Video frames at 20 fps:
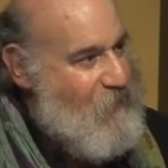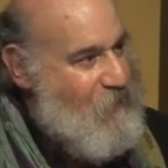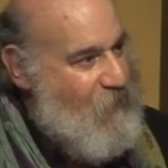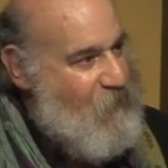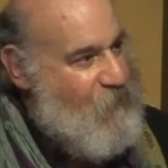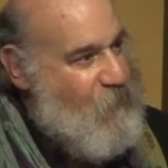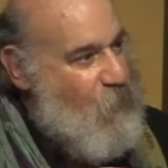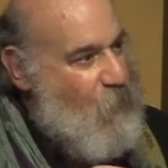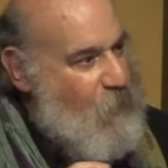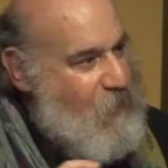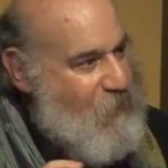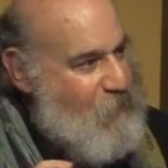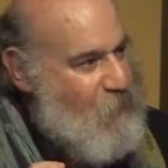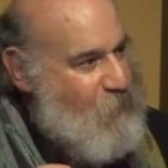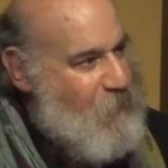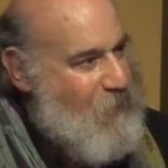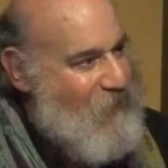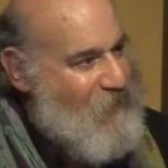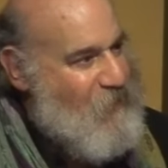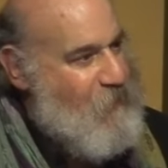and four
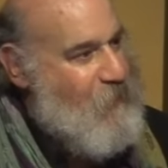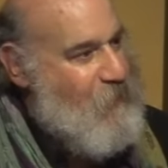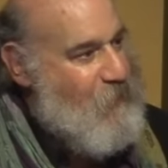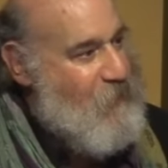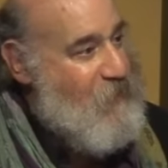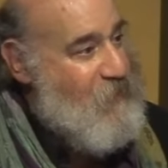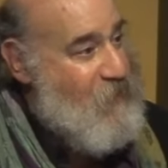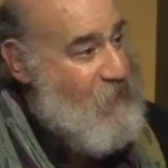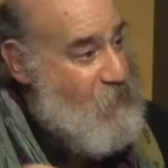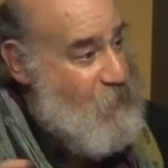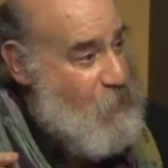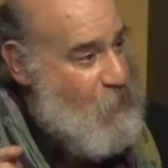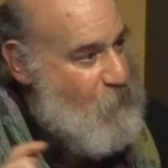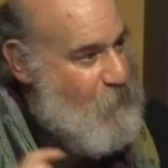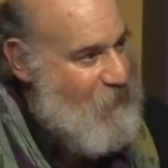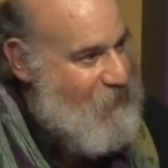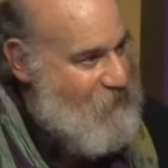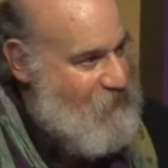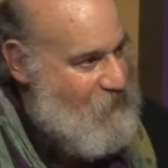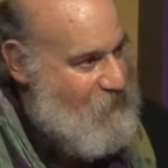different possibilities is two
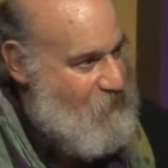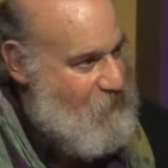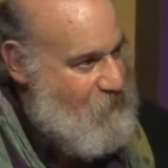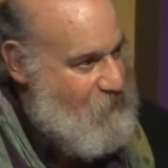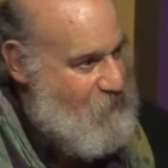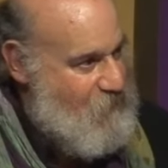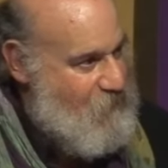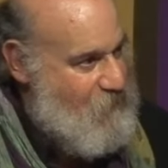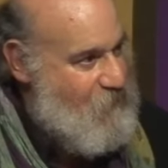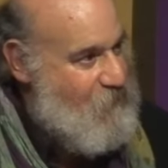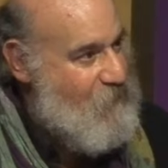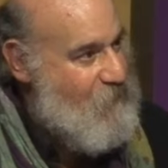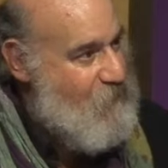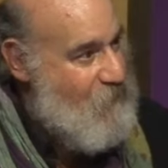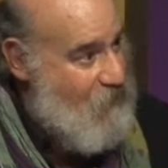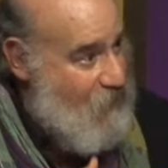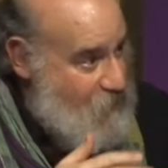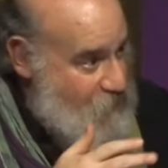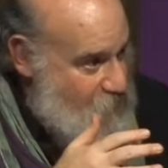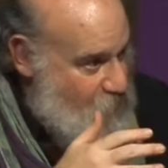bits,
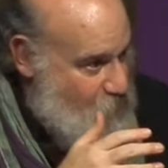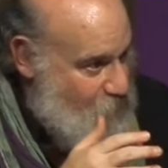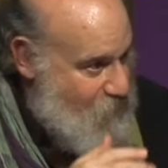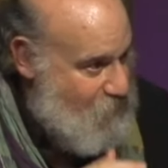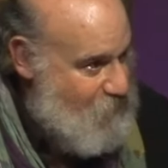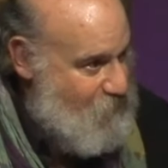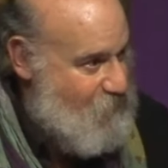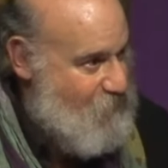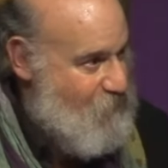and so on.